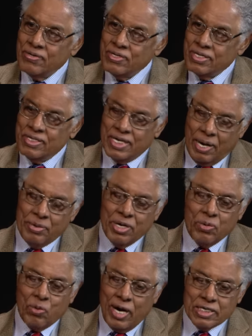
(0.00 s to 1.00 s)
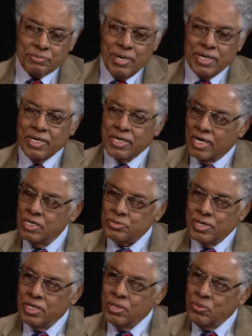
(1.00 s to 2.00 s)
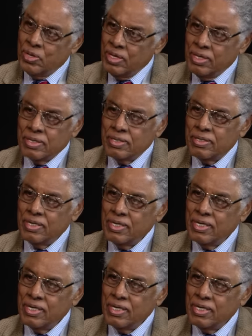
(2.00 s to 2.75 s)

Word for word: the dominant watchmaking country in the world.